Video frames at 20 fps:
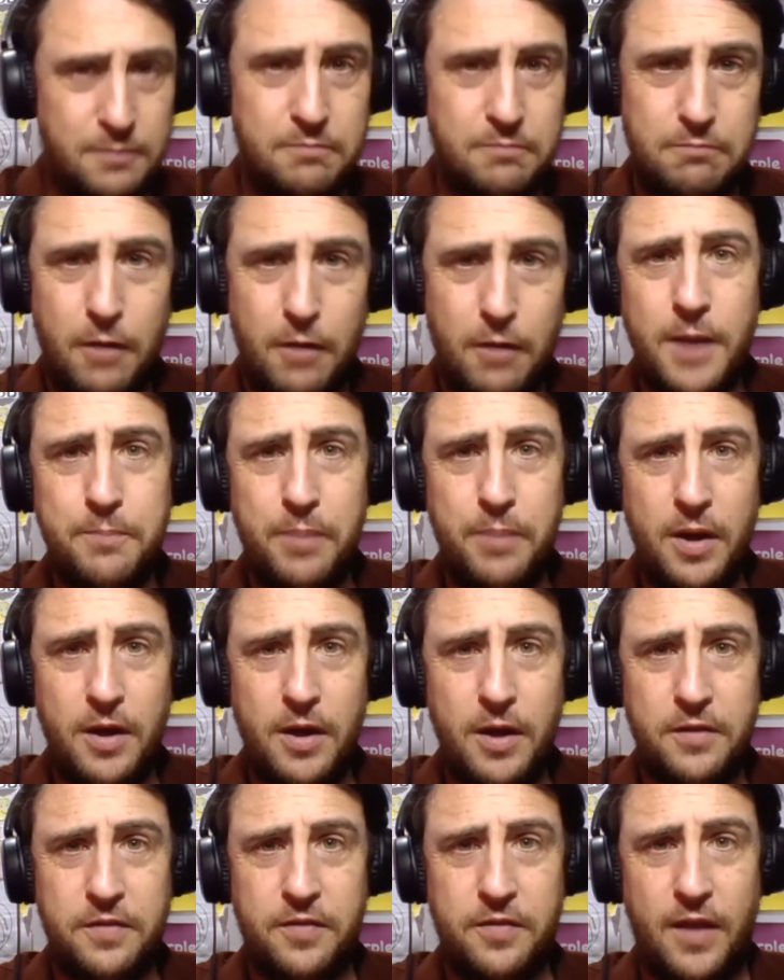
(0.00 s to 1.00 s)
my
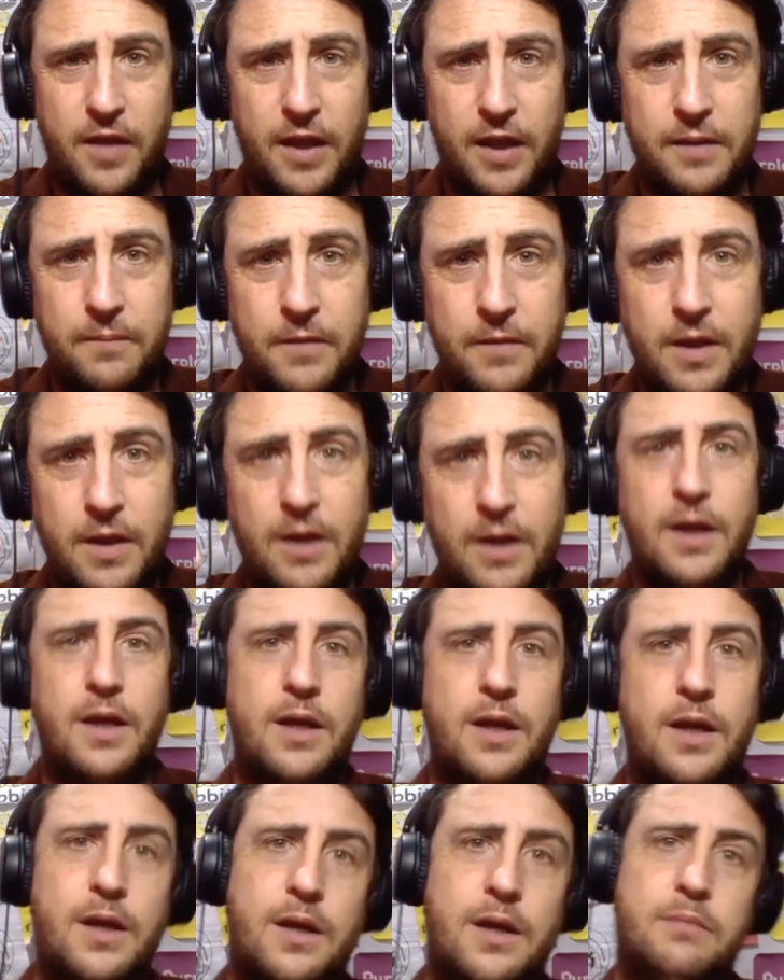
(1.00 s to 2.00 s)
birthday.
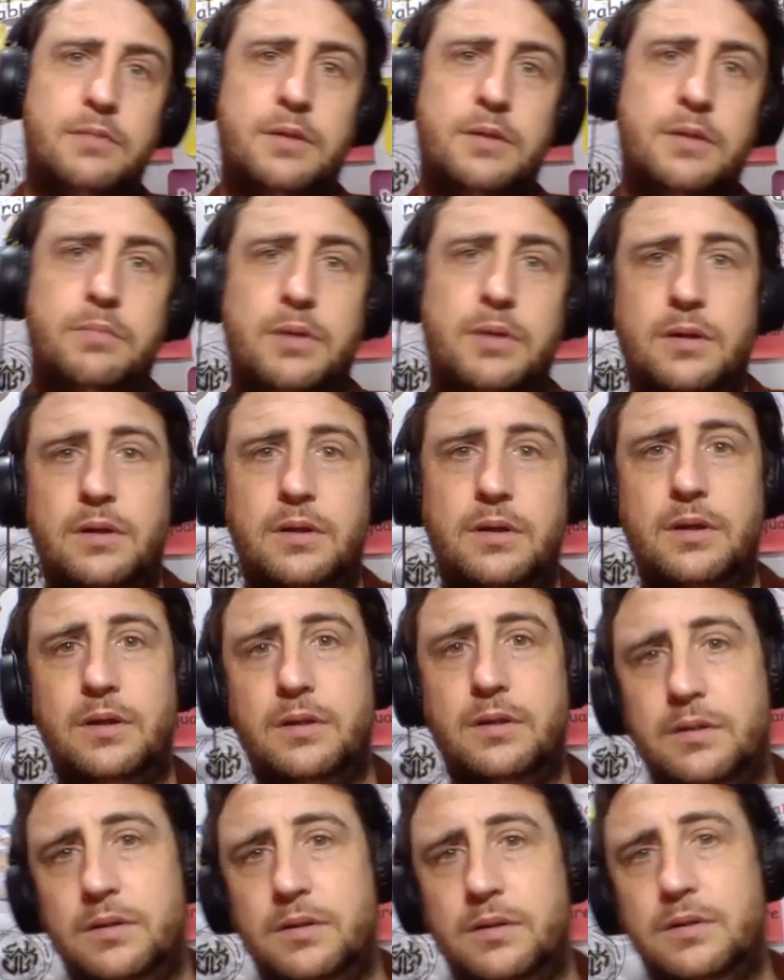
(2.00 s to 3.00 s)
Happy
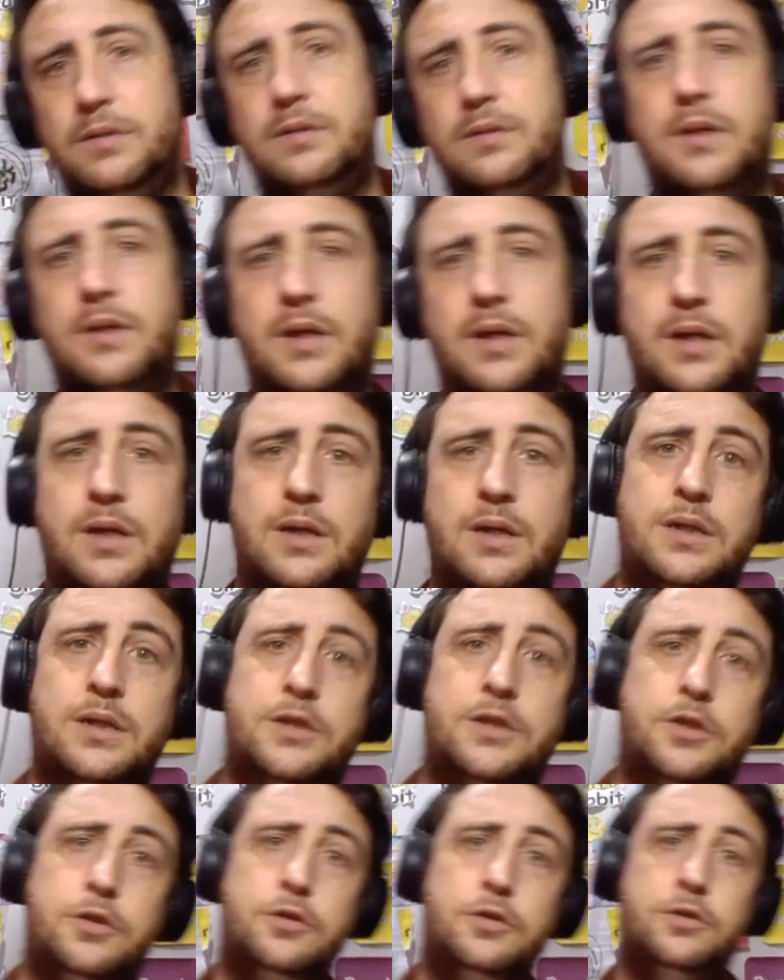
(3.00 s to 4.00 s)
birthday
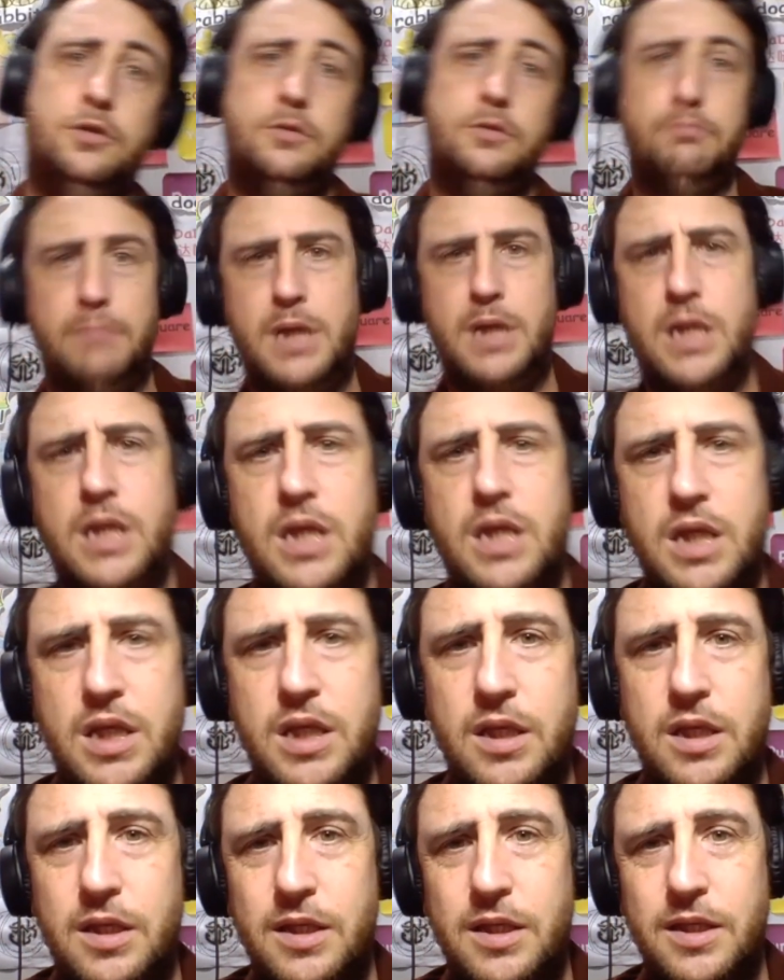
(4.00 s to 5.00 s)
to
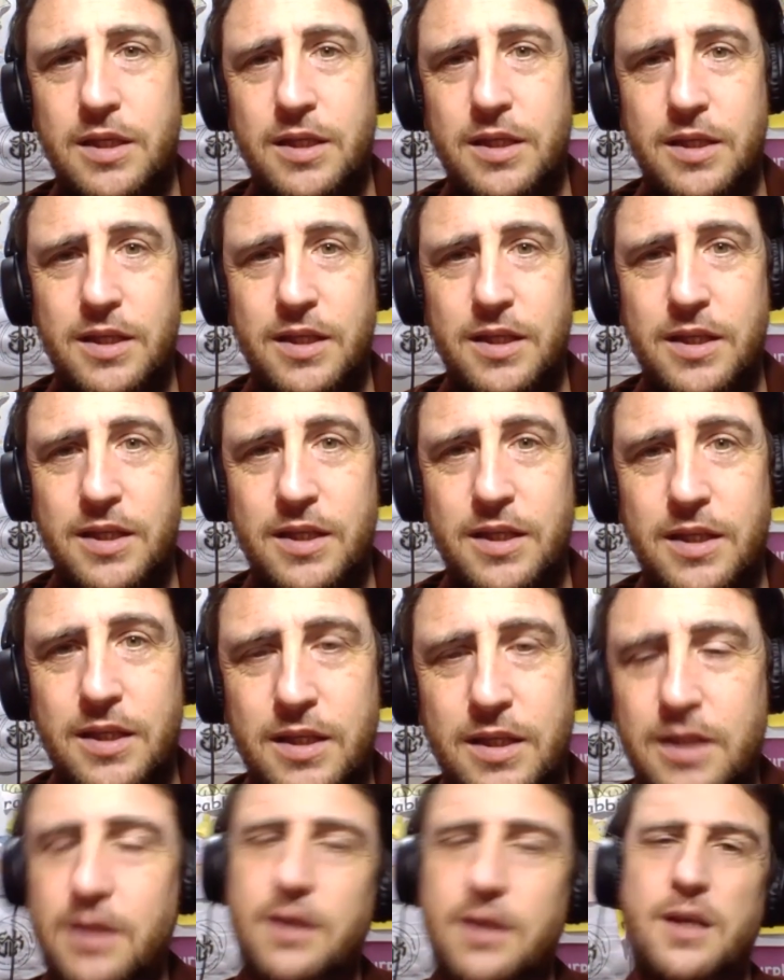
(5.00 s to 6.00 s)

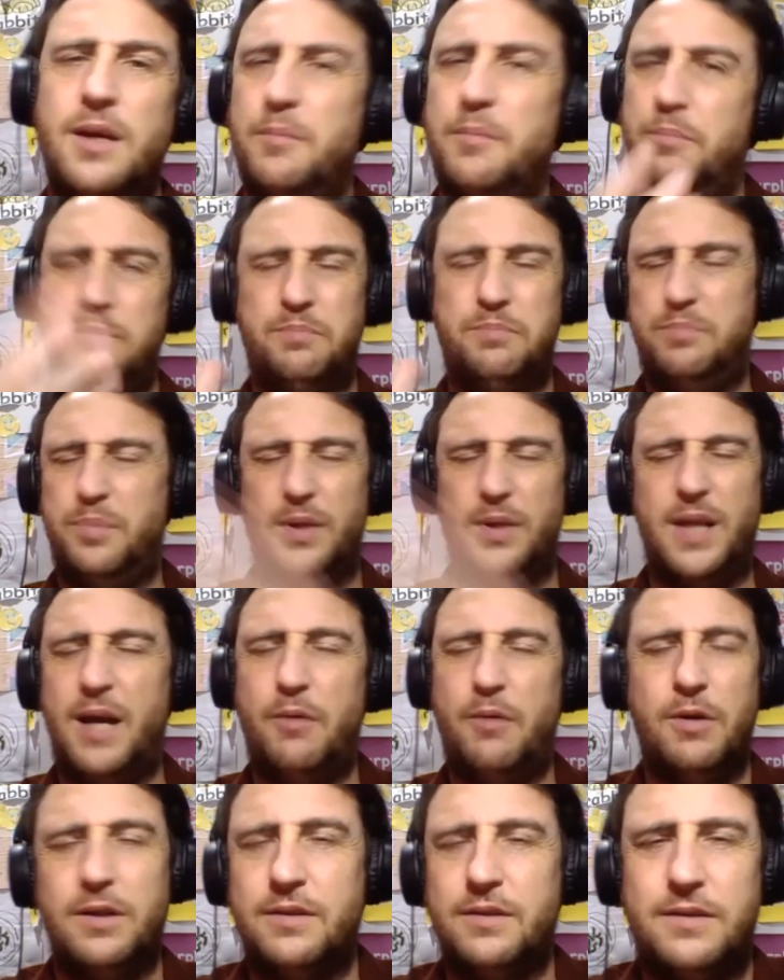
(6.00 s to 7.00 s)
me. But that
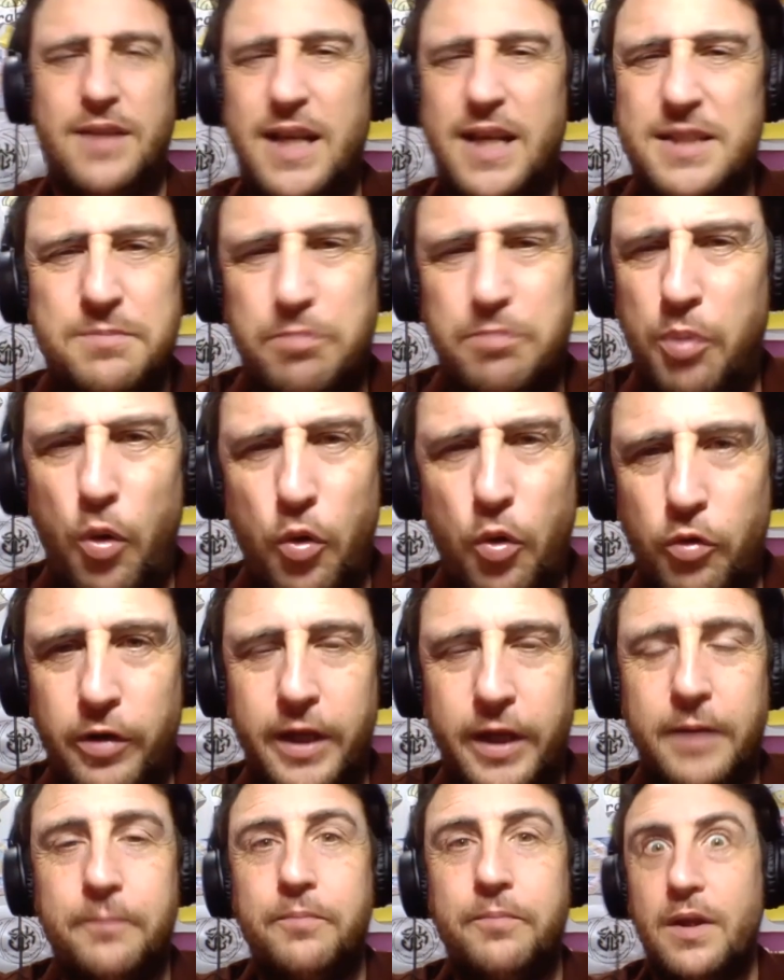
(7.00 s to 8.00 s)
one, that's
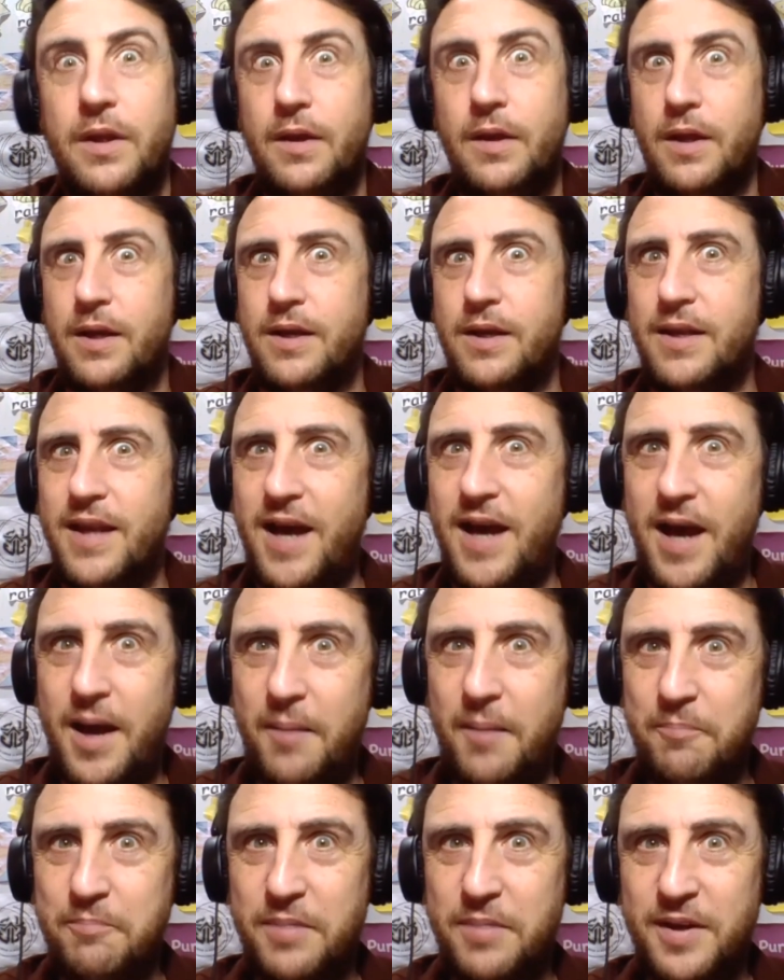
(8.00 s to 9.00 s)
boring.
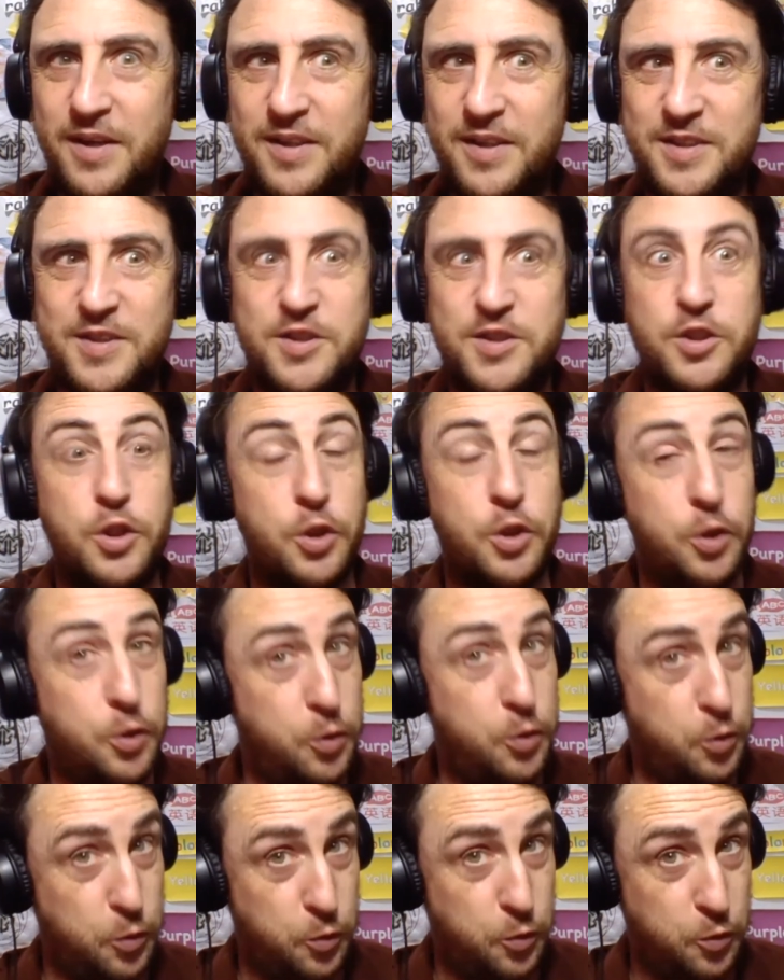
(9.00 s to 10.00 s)
Number
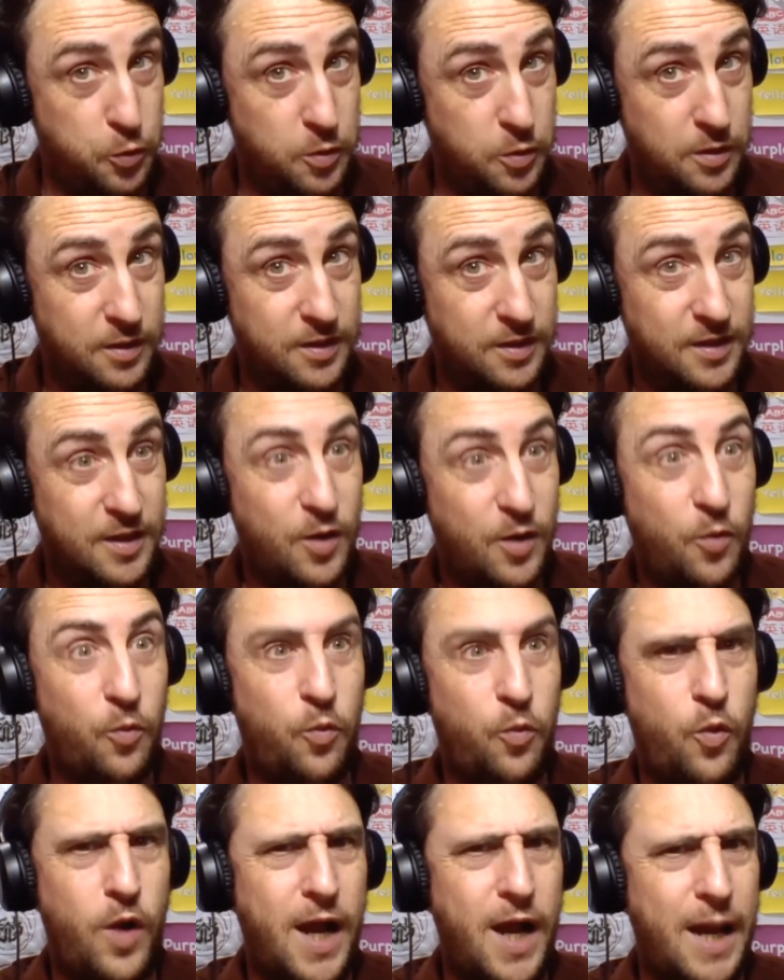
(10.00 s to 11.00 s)
two,
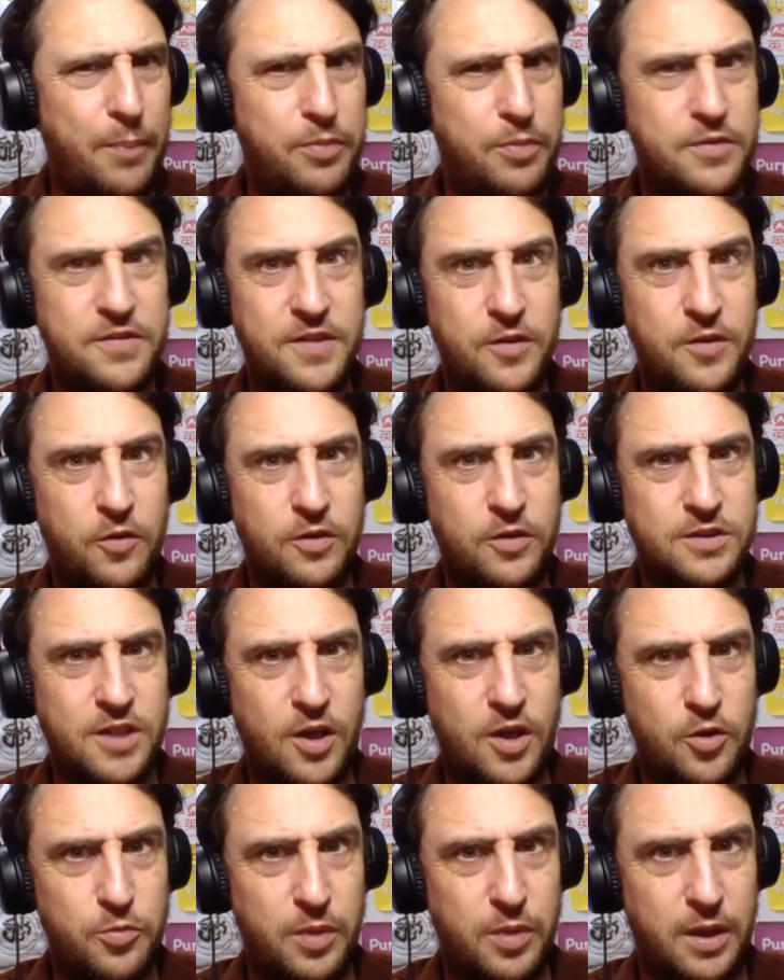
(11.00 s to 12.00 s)
what happens in
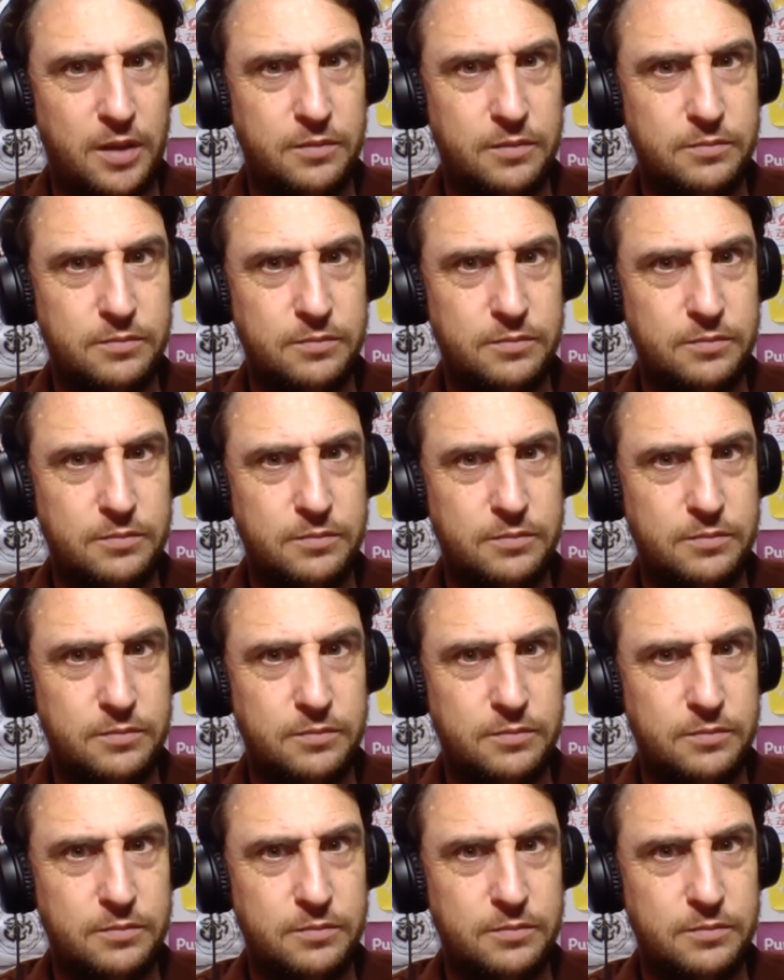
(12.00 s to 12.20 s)
October?